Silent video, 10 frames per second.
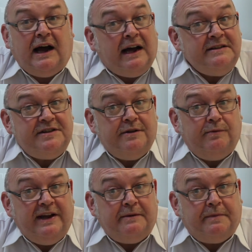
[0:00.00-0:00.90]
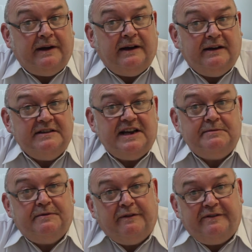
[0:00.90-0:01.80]
and to the ratepayer in
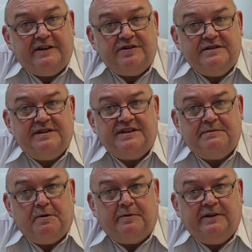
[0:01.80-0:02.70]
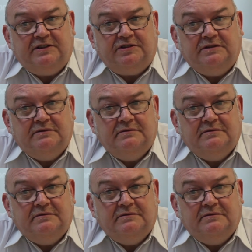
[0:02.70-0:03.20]
terms of efficient system operation.